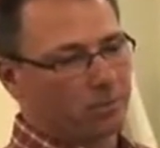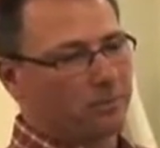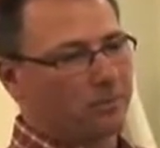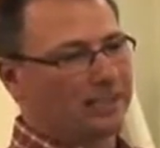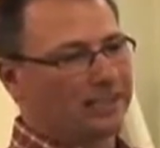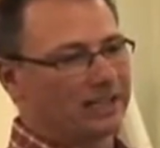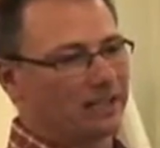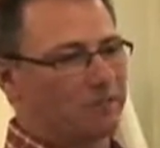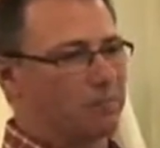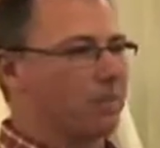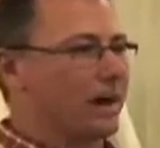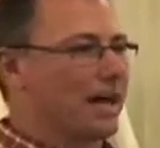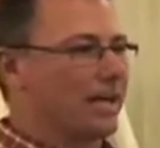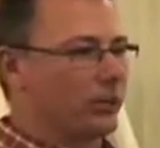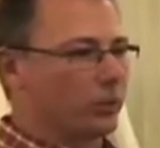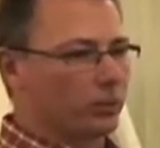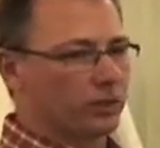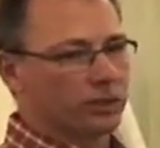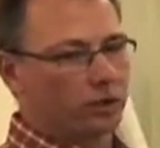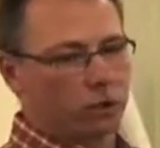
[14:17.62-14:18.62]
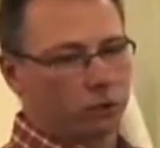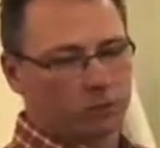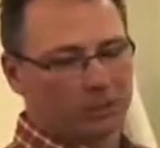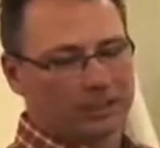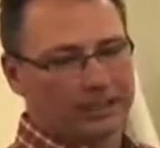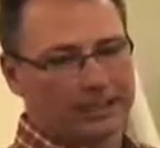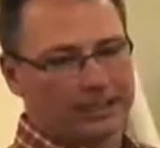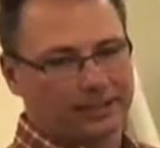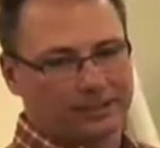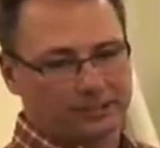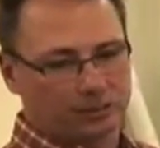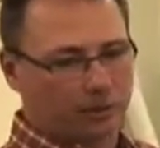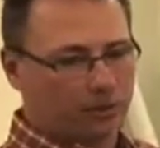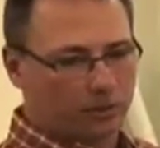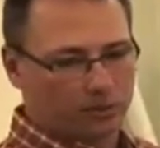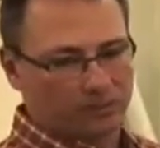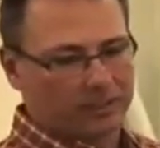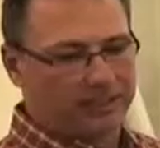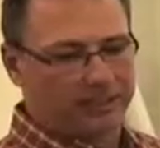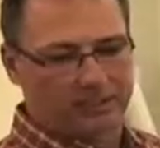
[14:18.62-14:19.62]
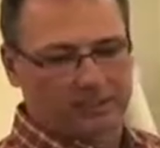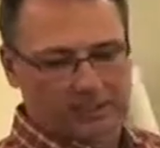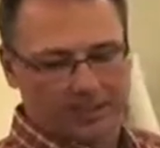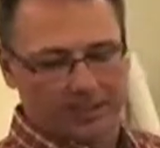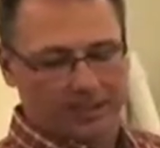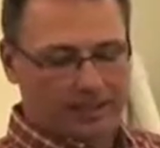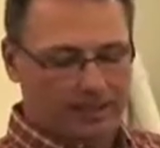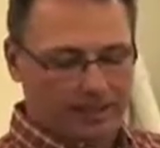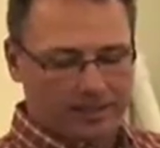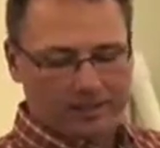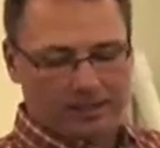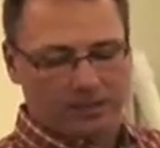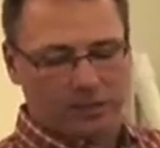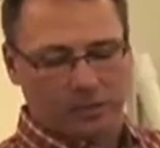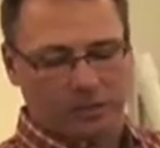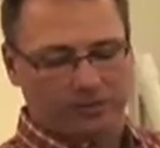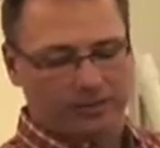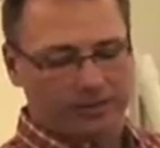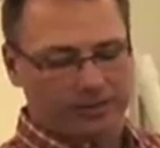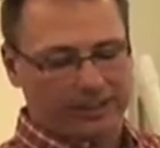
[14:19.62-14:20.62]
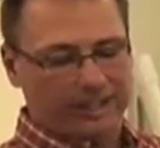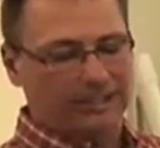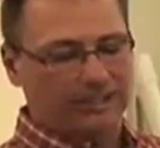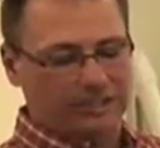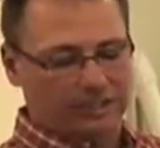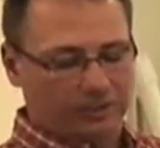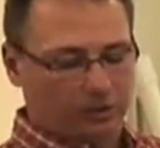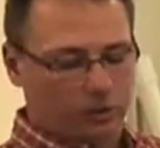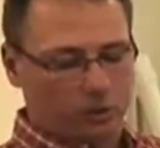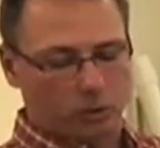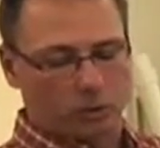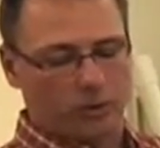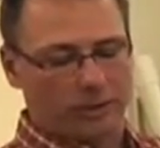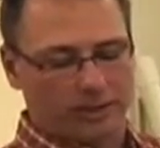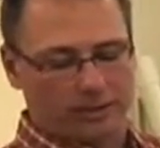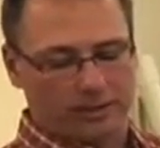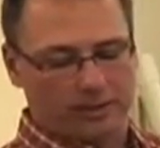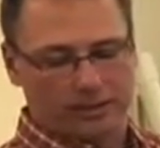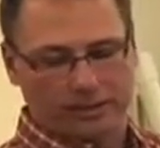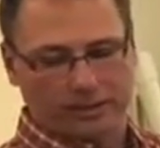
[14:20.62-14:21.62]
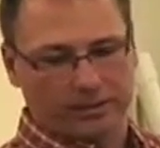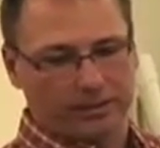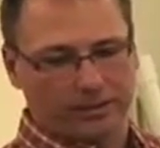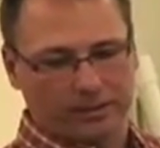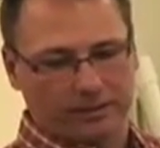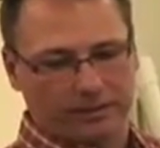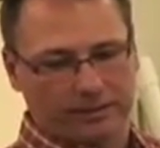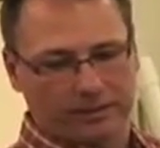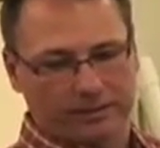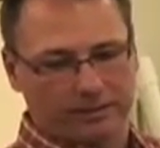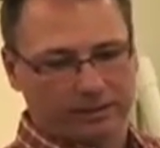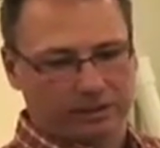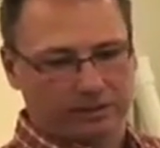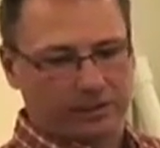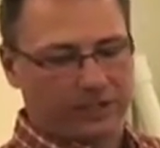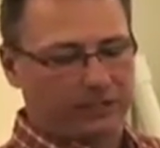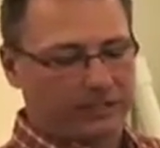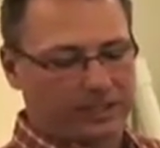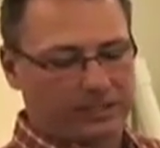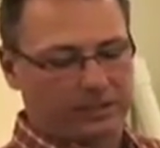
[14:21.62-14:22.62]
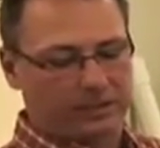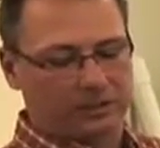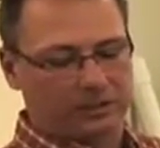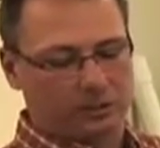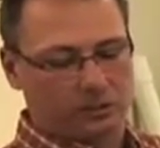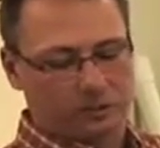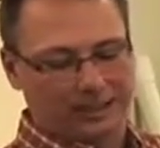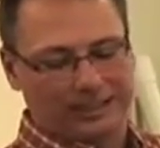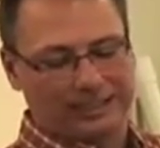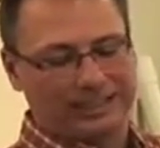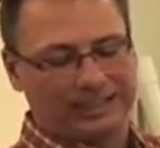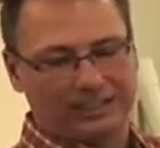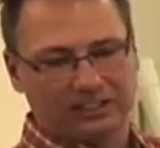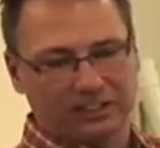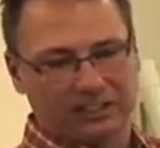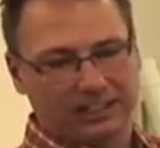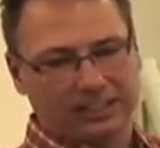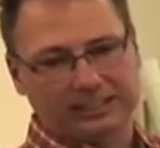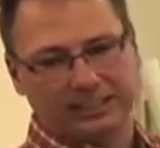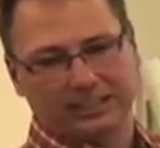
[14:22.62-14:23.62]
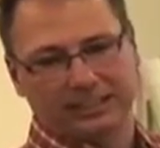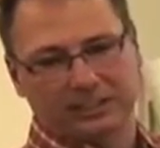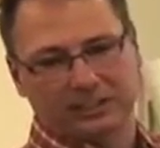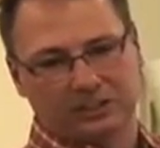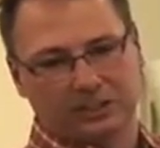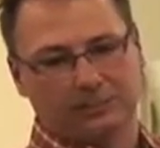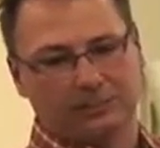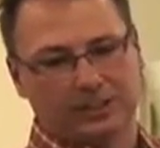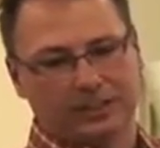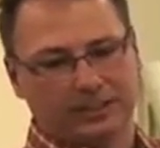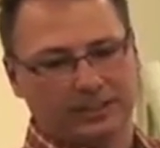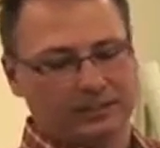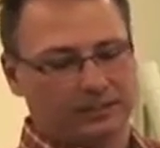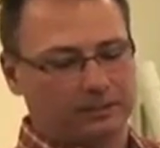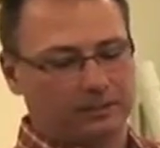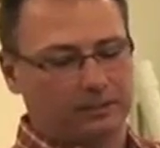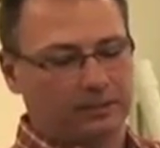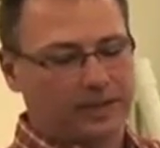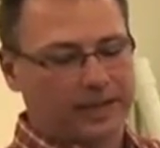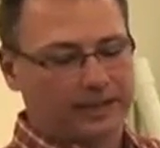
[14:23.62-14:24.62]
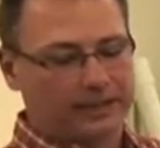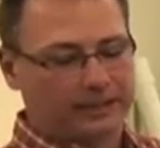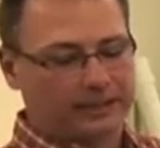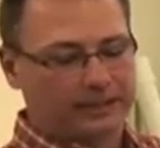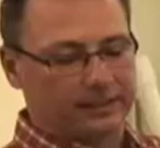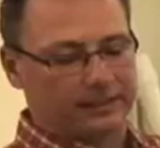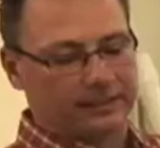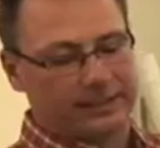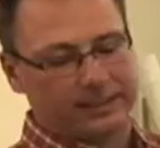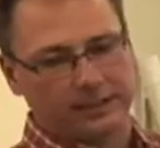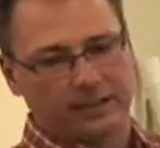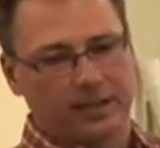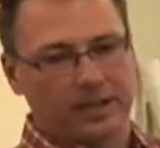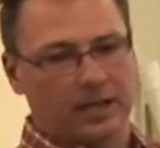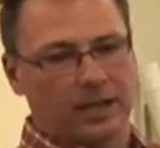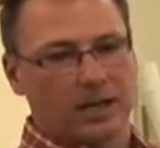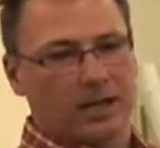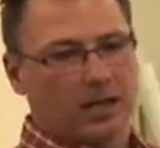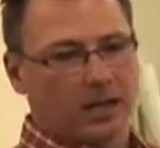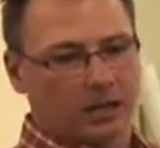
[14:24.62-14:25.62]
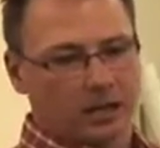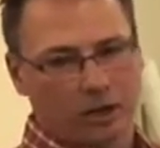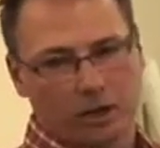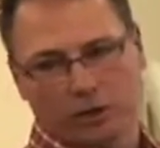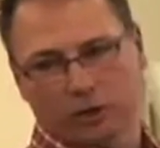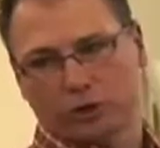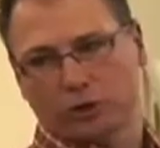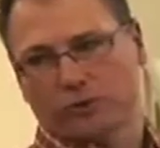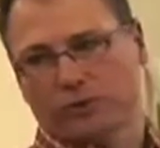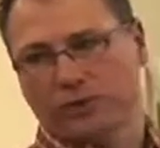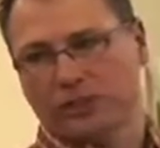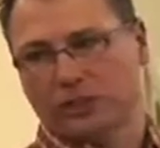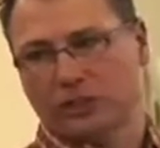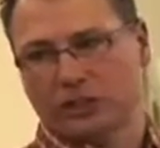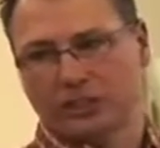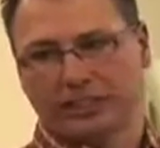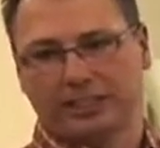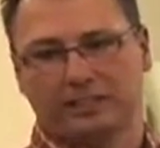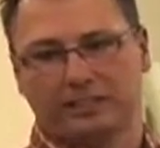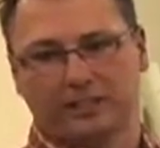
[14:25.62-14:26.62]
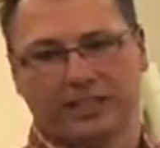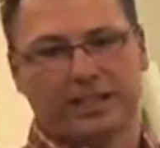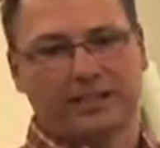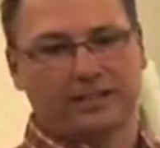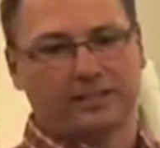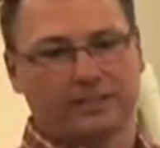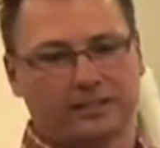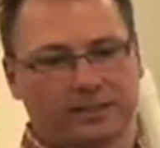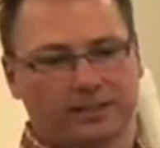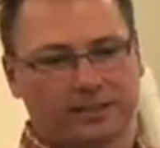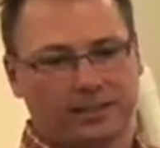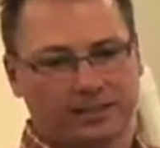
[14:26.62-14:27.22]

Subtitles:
They can bioaccumulate, which means, if it gets into somehow gets into an insect, eats something that's impacted, and then a larger fish eats that